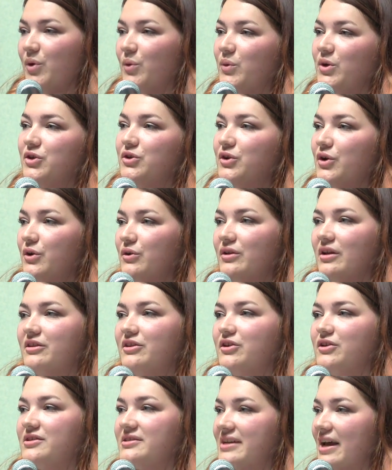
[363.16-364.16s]
but we know that
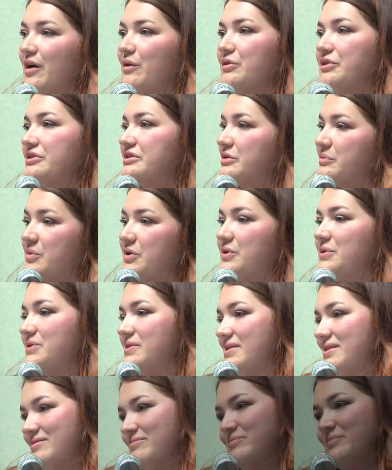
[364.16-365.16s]
there is countless abuse.